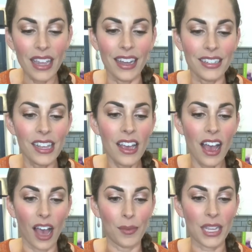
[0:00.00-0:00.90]
and
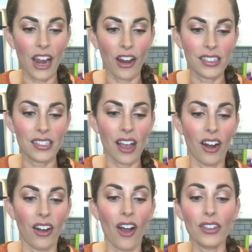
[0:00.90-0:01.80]
um, carrots
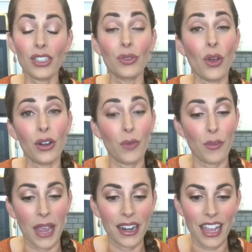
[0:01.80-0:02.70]
are also loaded
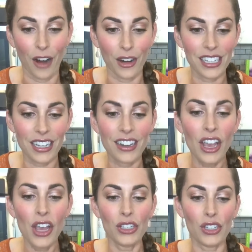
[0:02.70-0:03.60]
with beta carotene,
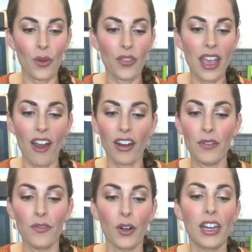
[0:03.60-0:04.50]
so they are
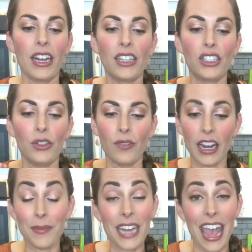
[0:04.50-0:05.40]
converted into
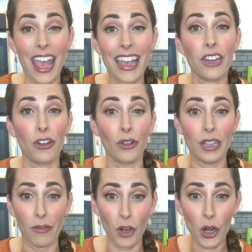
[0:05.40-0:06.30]
vitamin A in your
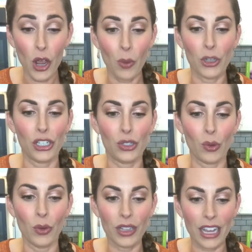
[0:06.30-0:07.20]
liver, which is
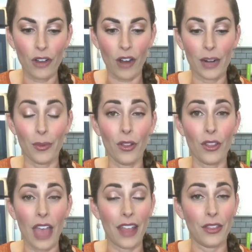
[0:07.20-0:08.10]
really
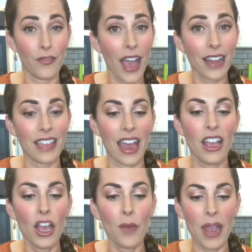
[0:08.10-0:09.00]
incredible. And the fact
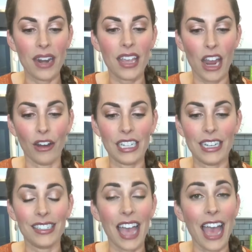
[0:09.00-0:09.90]
that beta
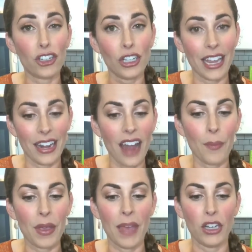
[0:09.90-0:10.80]
carotenes actually
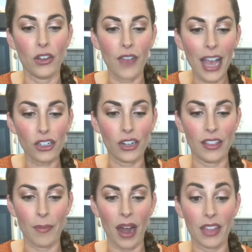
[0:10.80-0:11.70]
cannot be manufactured
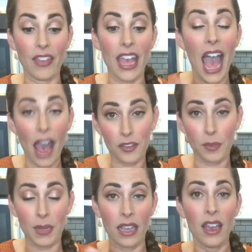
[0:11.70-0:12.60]
in the body, they have
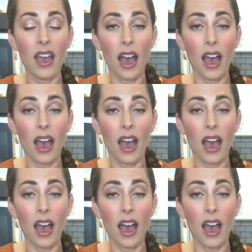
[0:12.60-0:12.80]
to be